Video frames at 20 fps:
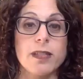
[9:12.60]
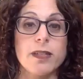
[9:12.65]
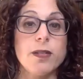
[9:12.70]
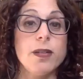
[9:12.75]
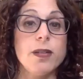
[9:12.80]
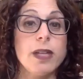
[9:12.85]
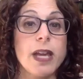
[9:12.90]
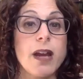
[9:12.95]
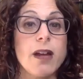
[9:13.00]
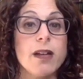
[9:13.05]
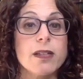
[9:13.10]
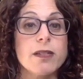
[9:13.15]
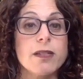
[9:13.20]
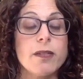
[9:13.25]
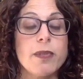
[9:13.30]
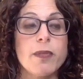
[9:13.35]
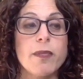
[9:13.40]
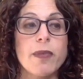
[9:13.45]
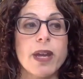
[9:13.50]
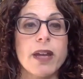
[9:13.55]
totally also i've
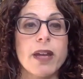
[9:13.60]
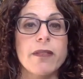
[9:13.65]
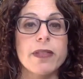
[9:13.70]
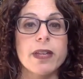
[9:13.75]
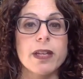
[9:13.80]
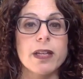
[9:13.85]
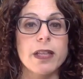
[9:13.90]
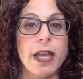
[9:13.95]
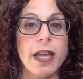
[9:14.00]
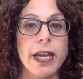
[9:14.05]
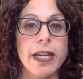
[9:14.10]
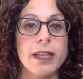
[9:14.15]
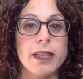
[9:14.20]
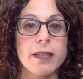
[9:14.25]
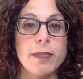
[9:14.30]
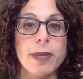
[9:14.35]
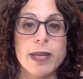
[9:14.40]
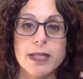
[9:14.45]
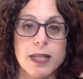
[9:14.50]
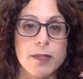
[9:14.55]
been working with a client the
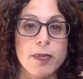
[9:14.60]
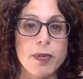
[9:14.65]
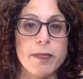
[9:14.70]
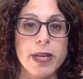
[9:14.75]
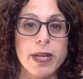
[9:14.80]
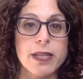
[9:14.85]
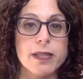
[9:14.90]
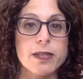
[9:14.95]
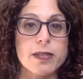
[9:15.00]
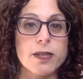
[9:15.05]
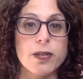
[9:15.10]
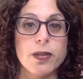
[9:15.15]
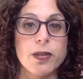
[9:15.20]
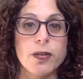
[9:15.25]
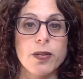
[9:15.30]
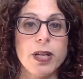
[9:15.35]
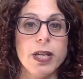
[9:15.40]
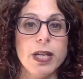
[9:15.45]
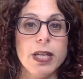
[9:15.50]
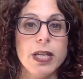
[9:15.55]
past couple months
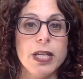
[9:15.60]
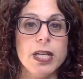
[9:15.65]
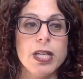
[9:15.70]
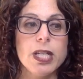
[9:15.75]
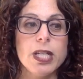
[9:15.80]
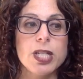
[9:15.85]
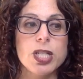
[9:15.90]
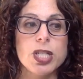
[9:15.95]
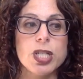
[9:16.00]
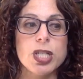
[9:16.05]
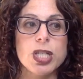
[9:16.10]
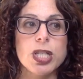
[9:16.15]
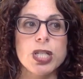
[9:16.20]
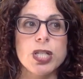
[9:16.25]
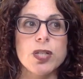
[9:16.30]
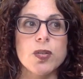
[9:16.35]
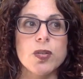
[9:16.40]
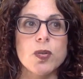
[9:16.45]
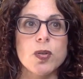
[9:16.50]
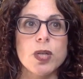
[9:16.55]
who you
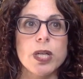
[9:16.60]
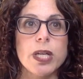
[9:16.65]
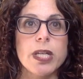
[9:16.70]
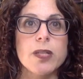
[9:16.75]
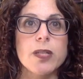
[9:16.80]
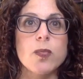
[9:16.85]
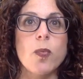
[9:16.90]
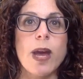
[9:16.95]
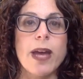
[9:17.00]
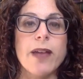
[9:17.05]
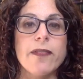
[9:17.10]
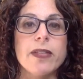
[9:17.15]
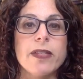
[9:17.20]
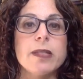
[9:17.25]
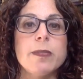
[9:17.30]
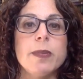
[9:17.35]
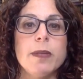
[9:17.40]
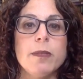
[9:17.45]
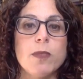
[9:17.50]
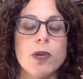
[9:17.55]
know his wife has
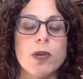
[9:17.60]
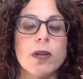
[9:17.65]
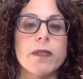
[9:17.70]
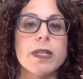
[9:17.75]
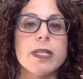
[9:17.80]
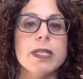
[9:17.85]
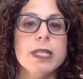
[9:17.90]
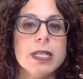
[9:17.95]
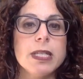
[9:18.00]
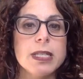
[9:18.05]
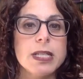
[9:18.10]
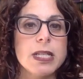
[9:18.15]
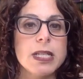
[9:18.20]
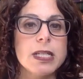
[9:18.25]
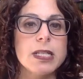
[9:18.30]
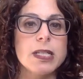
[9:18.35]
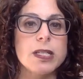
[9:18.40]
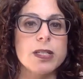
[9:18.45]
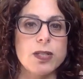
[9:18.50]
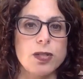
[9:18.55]
been more
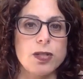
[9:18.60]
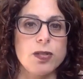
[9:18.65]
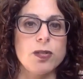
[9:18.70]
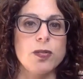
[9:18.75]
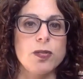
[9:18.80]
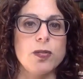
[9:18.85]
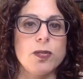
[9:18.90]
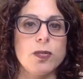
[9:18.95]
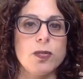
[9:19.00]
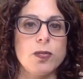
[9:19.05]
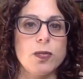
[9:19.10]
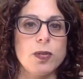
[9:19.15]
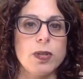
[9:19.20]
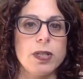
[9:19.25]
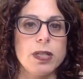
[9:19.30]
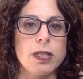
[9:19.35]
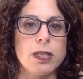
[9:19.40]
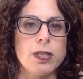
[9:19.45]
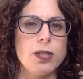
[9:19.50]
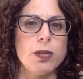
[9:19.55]
resistant to
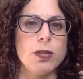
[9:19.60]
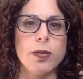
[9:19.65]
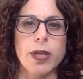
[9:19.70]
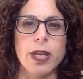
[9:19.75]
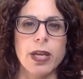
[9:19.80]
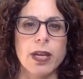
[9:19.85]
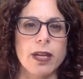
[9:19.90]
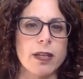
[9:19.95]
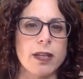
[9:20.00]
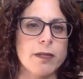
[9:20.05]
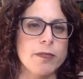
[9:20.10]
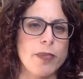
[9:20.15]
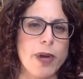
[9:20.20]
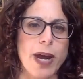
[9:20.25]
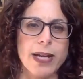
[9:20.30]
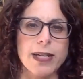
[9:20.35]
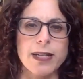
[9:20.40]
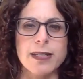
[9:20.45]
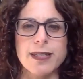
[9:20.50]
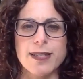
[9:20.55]
doing
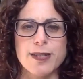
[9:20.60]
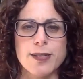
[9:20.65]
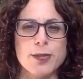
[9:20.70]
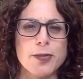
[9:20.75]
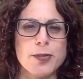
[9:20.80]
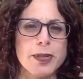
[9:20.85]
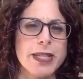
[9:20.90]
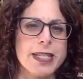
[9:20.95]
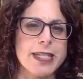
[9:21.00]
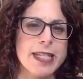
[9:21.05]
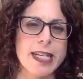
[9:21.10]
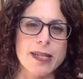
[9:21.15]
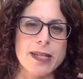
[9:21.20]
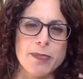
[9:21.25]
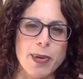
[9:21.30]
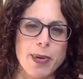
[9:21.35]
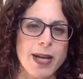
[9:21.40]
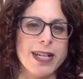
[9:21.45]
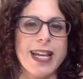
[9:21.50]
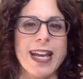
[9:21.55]
practices or listening
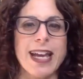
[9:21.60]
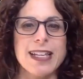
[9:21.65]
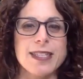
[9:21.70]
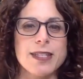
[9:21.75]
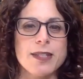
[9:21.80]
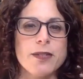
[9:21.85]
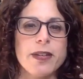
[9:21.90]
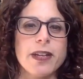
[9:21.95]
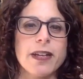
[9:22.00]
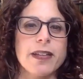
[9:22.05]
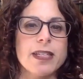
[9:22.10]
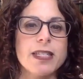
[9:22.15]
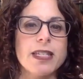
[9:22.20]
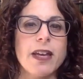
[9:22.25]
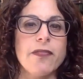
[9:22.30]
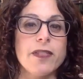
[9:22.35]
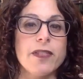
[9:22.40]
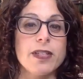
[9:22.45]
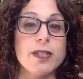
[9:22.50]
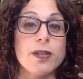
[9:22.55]
mm-hmm. to podcasts and doing all this mm-hmm.
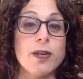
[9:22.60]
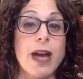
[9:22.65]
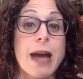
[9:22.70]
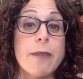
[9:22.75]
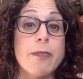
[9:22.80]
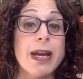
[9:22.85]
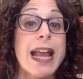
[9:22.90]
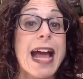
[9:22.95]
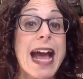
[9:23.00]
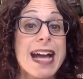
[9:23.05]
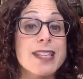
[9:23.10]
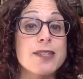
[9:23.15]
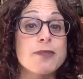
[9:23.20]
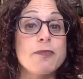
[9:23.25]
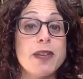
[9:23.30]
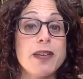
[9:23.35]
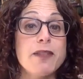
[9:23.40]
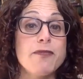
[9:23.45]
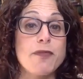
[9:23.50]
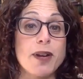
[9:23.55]
stuff and so but as
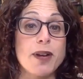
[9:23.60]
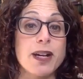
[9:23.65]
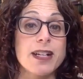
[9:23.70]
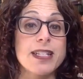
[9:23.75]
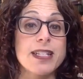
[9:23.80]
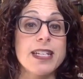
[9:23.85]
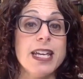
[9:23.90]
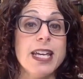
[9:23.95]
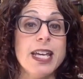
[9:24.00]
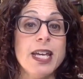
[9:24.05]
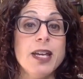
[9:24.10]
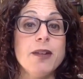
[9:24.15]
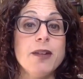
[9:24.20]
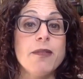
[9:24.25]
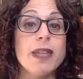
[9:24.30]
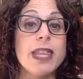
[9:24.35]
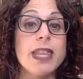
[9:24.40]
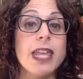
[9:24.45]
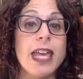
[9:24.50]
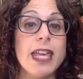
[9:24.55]
we've worked
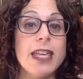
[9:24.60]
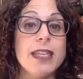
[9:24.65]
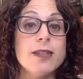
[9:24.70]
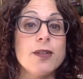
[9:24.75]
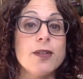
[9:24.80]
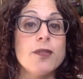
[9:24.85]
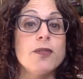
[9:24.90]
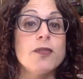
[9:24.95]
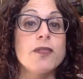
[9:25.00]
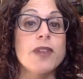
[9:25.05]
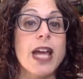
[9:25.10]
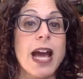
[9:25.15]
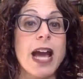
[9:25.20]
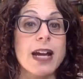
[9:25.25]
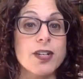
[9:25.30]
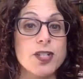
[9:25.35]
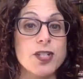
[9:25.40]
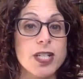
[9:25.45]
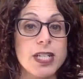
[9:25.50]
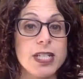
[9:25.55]
with his own
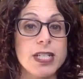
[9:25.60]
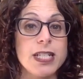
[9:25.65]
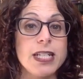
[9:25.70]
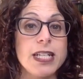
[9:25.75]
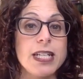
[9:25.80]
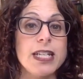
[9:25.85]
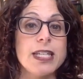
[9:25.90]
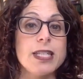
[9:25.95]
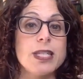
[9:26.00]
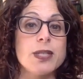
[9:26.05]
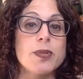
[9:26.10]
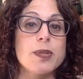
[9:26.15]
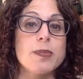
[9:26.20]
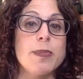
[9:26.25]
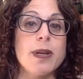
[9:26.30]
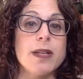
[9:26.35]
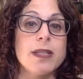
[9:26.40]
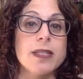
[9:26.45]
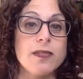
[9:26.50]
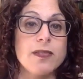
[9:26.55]
reaction and his
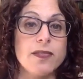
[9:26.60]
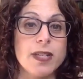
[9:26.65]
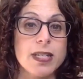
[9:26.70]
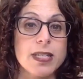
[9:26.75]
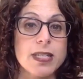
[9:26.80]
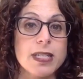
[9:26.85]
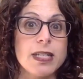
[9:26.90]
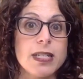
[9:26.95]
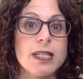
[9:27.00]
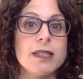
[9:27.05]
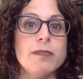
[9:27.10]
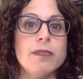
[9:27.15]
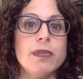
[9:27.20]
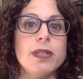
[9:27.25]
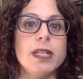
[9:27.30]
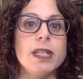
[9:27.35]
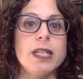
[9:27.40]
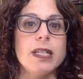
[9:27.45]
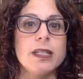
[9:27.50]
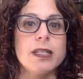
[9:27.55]
responsiveness and his
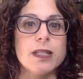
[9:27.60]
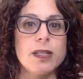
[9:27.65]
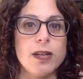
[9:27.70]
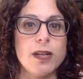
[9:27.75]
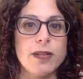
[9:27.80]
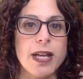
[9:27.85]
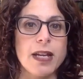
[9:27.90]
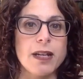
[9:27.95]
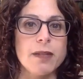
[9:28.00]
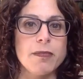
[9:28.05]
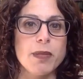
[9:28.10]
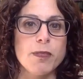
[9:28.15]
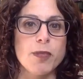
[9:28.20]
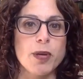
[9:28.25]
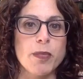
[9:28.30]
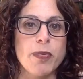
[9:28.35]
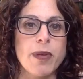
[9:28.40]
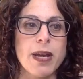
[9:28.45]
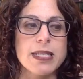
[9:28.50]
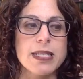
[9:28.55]
ability to slow down and be
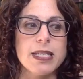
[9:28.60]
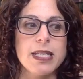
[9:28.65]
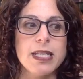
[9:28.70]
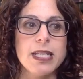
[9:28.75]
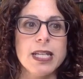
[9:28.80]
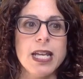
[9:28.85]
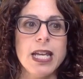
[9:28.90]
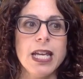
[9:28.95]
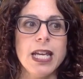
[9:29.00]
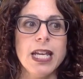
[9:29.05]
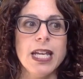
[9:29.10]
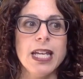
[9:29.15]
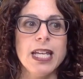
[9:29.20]
more present yeah